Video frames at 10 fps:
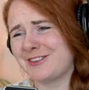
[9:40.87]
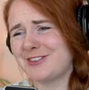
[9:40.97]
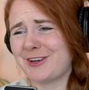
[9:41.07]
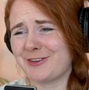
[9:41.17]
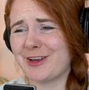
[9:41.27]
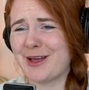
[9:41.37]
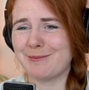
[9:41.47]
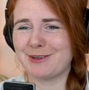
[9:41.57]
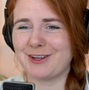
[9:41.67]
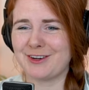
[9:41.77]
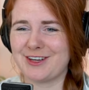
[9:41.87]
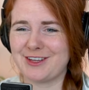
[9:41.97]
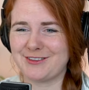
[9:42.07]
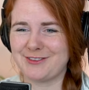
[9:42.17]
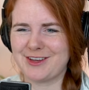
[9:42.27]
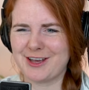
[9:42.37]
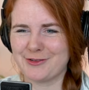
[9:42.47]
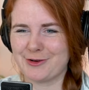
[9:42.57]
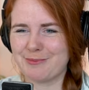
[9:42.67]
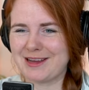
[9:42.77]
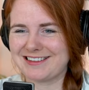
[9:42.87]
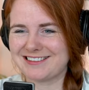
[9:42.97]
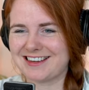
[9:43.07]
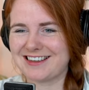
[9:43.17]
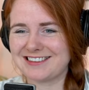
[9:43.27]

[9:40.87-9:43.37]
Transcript: Just take your time and learn it at your own pace, I guess.